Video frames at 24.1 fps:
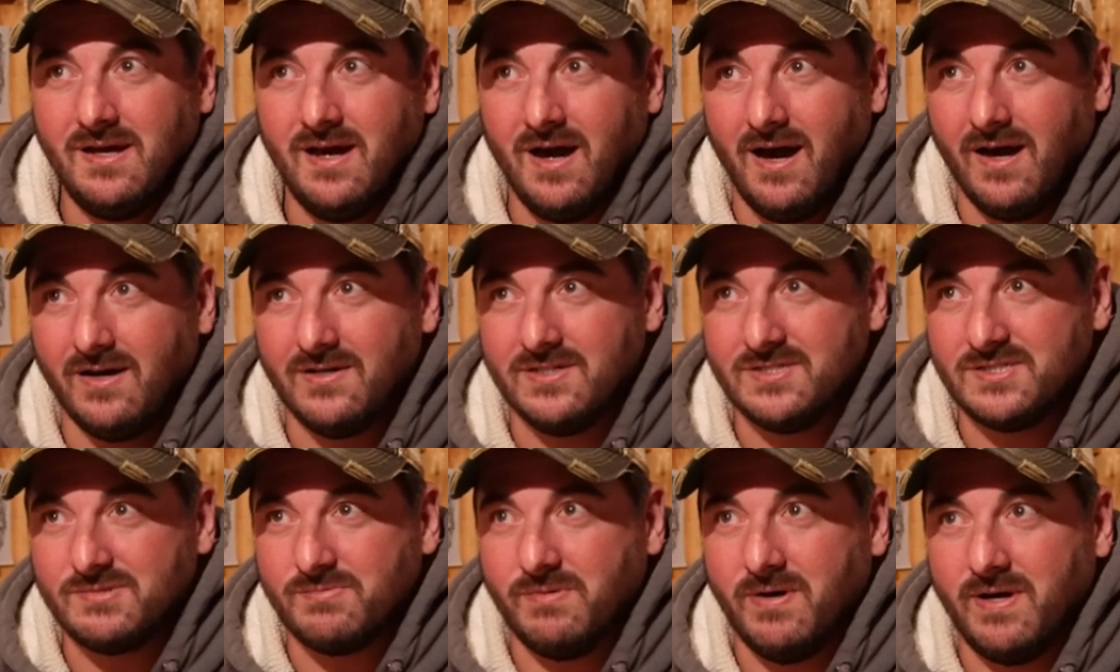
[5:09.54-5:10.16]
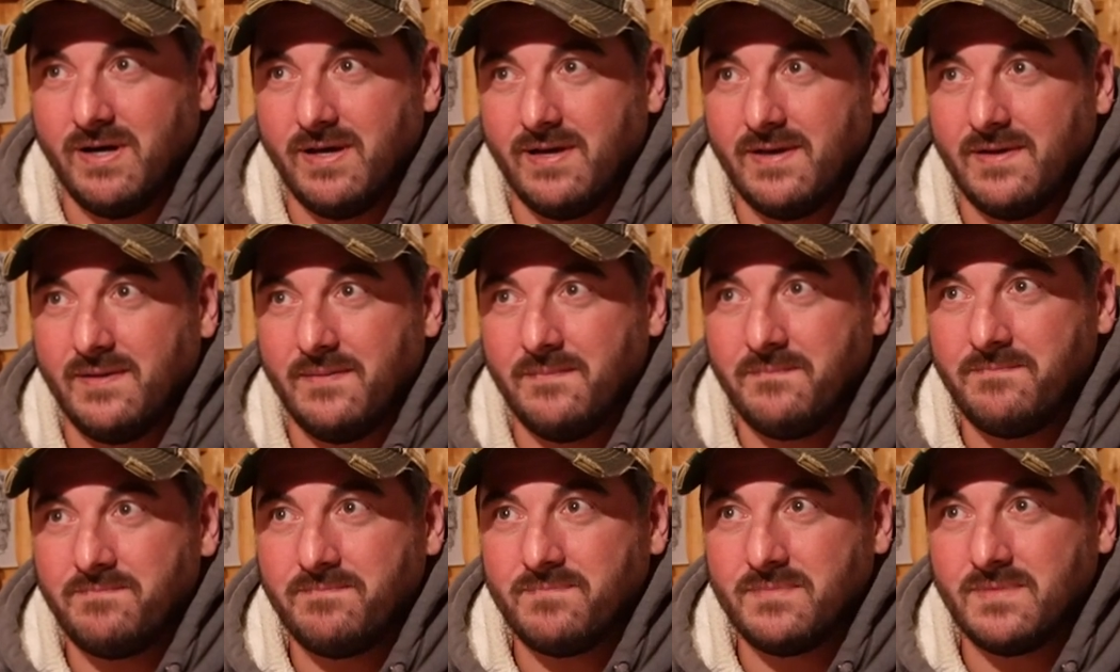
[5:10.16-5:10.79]
on its way
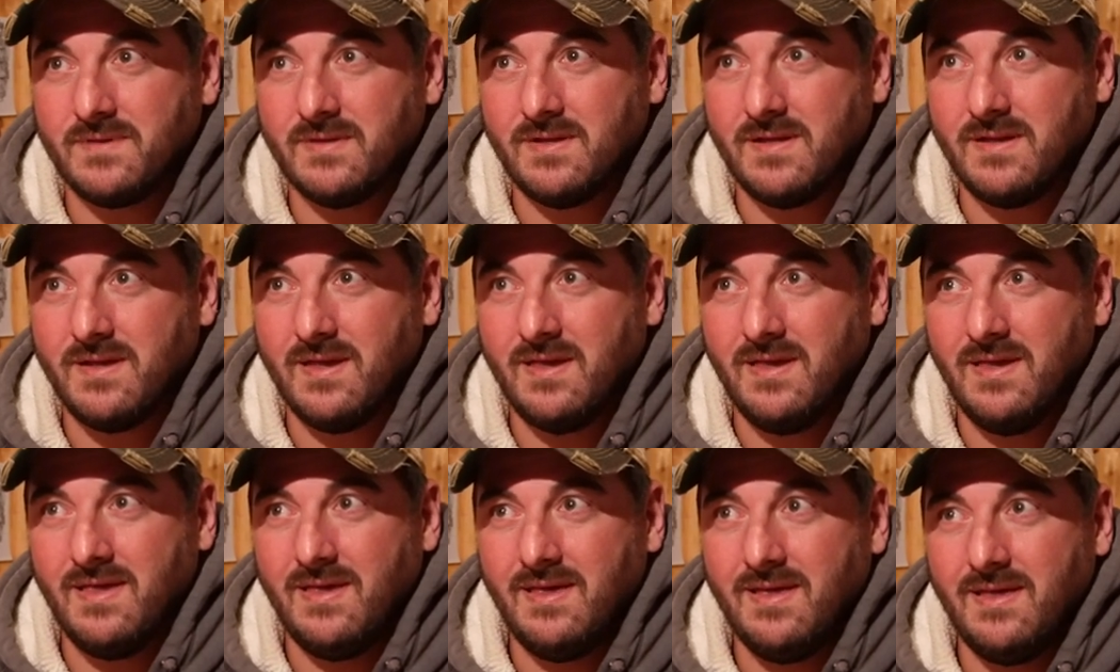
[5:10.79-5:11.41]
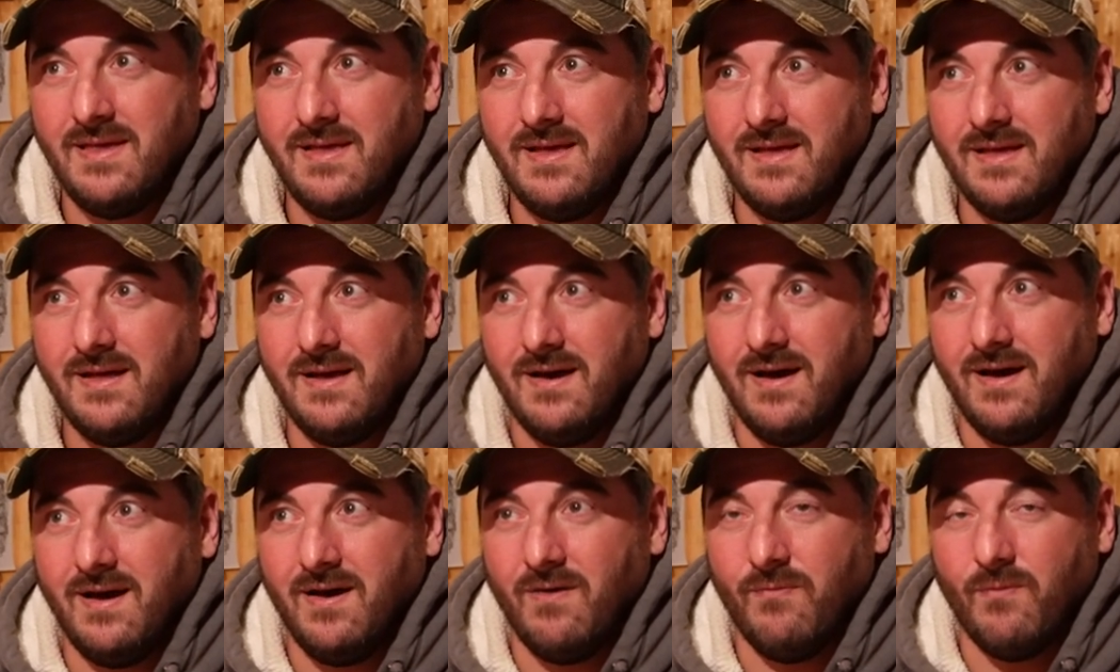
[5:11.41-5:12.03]

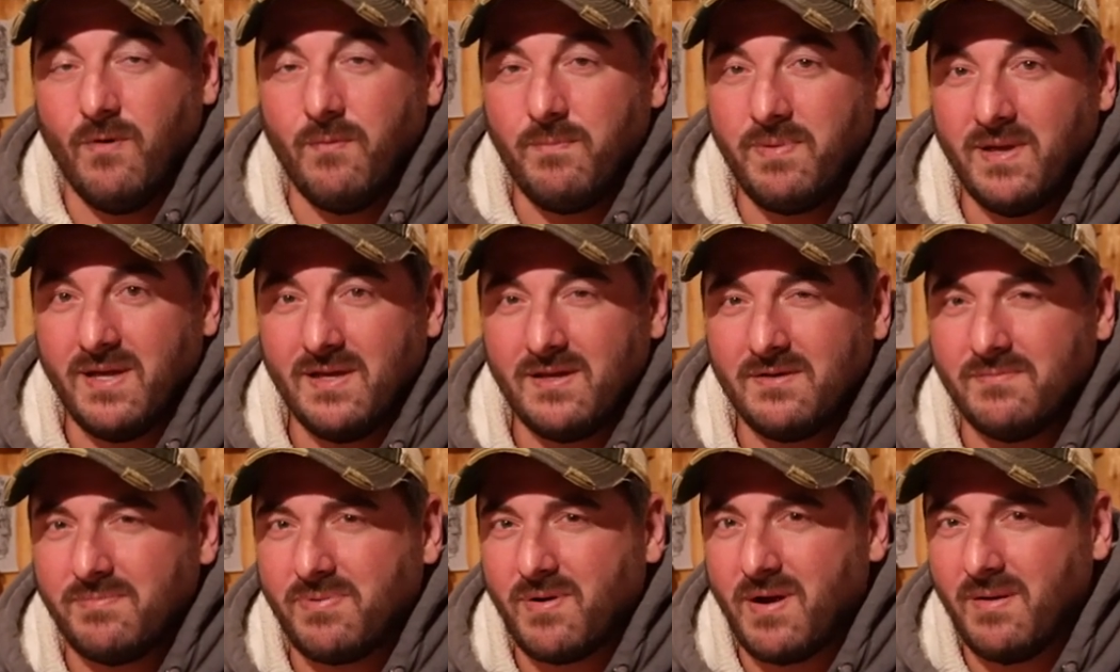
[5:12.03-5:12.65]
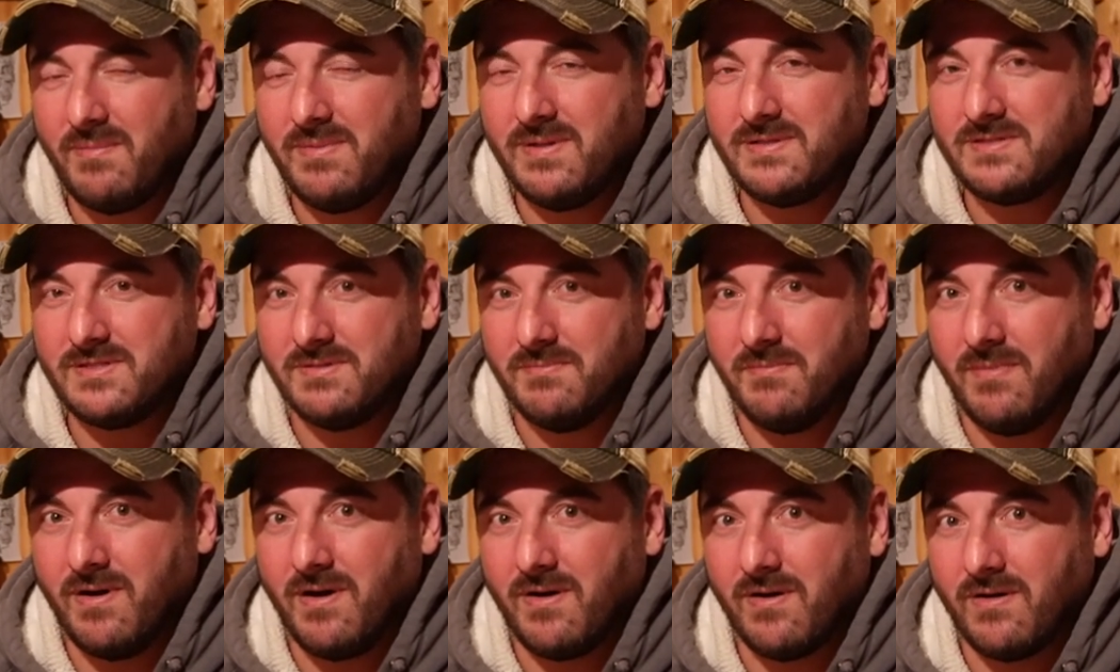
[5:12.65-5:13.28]
won't be here probably
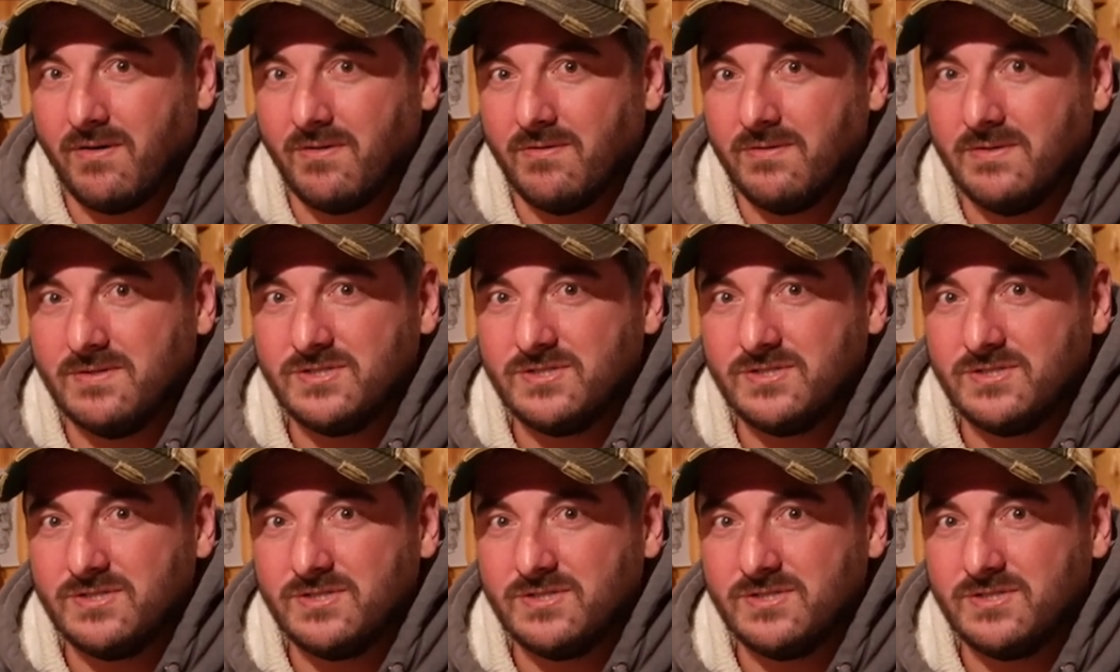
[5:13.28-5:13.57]
tomorrow.